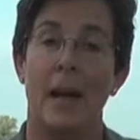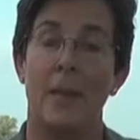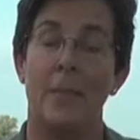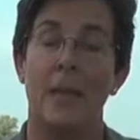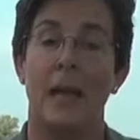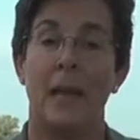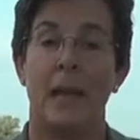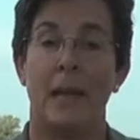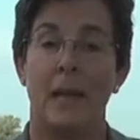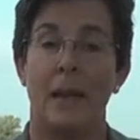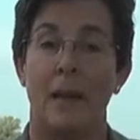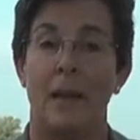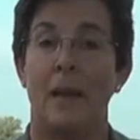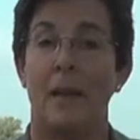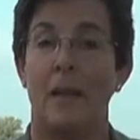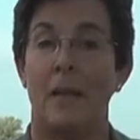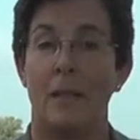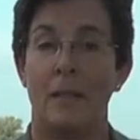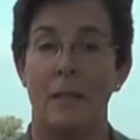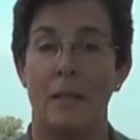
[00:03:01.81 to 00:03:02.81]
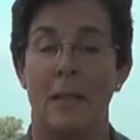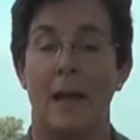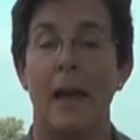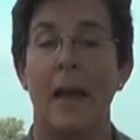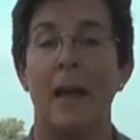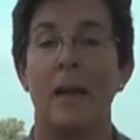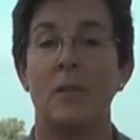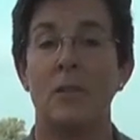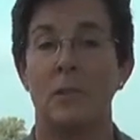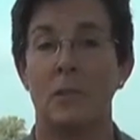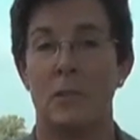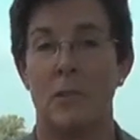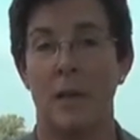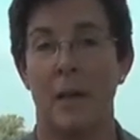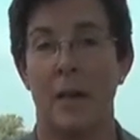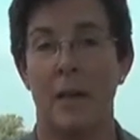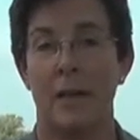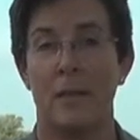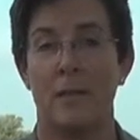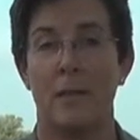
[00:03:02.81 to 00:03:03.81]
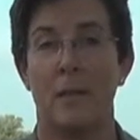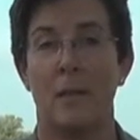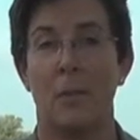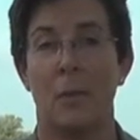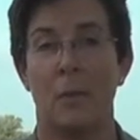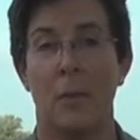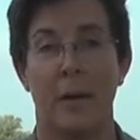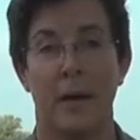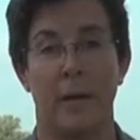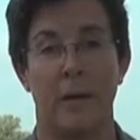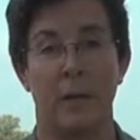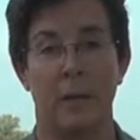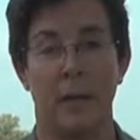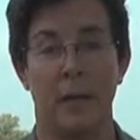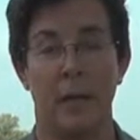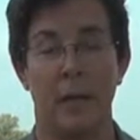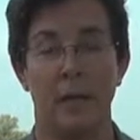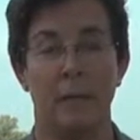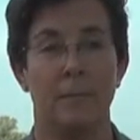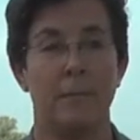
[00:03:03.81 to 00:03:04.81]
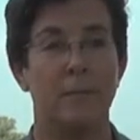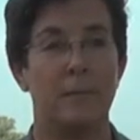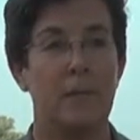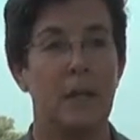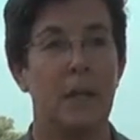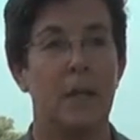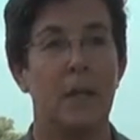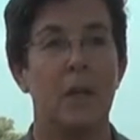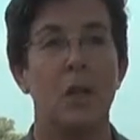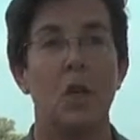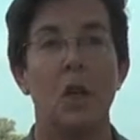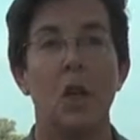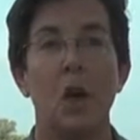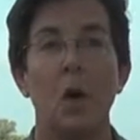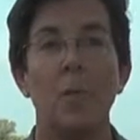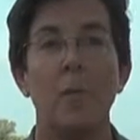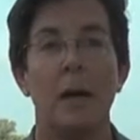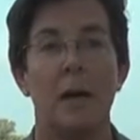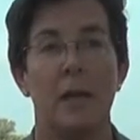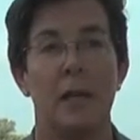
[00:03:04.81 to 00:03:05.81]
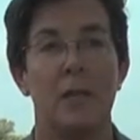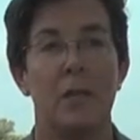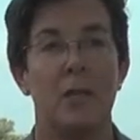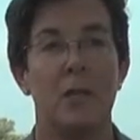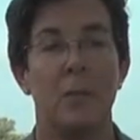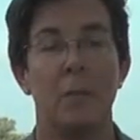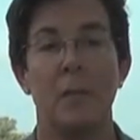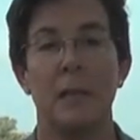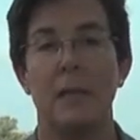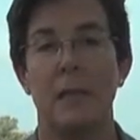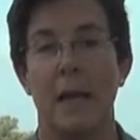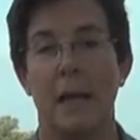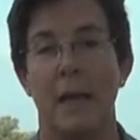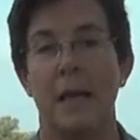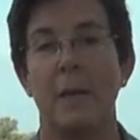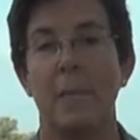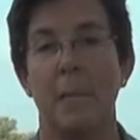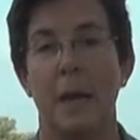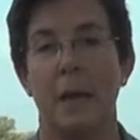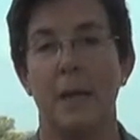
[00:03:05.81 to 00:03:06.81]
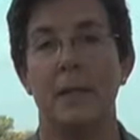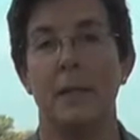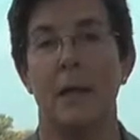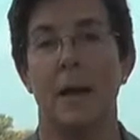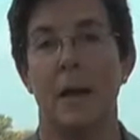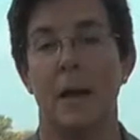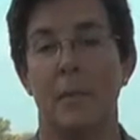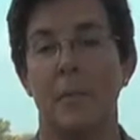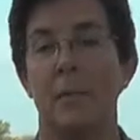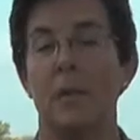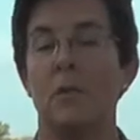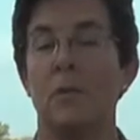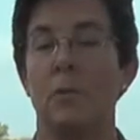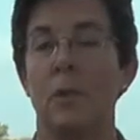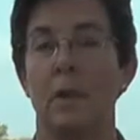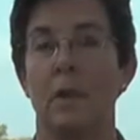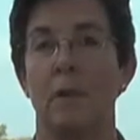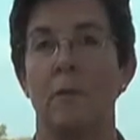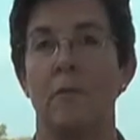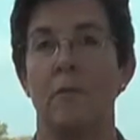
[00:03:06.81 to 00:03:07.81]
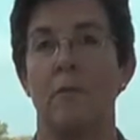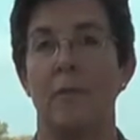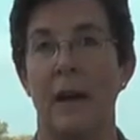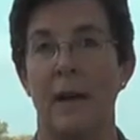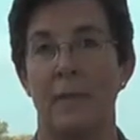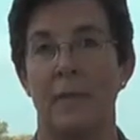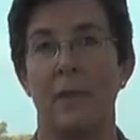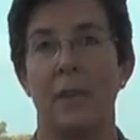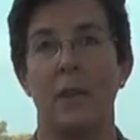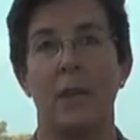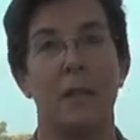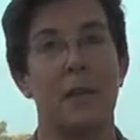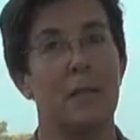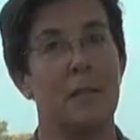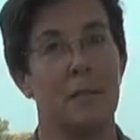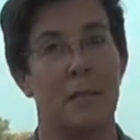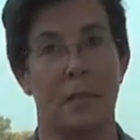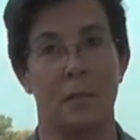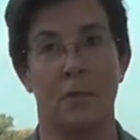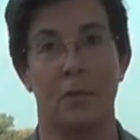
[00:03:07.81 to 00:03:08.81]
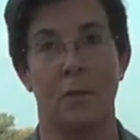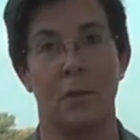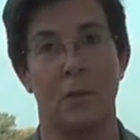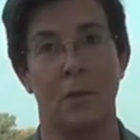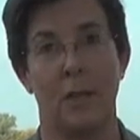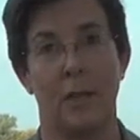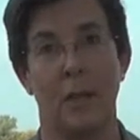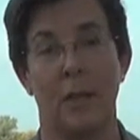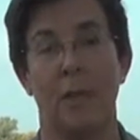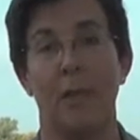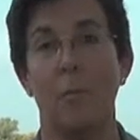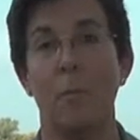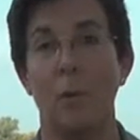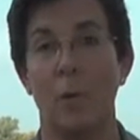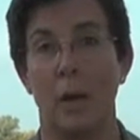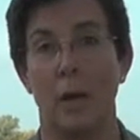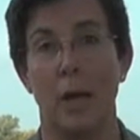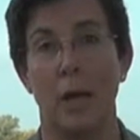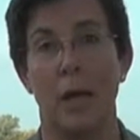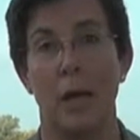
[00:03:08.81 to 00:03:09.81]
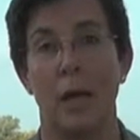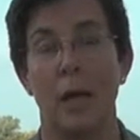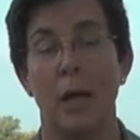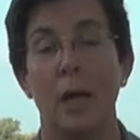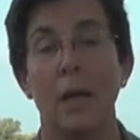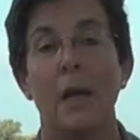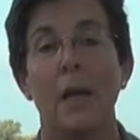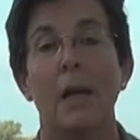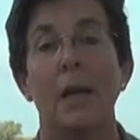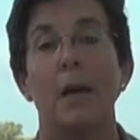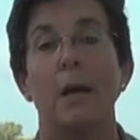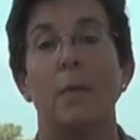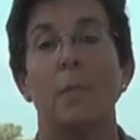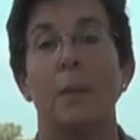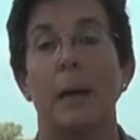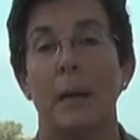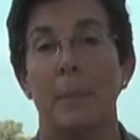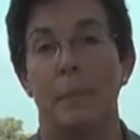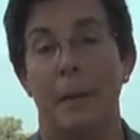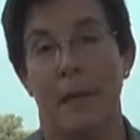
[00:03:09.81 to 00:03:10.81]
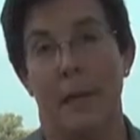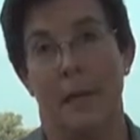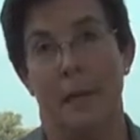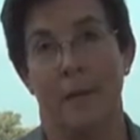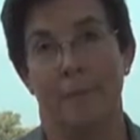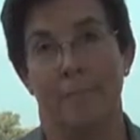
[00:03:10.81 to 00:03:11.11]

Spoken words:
I made the exercise a priority. Nobody should be taking my time between 5:30 and 6:30 in the morning but me.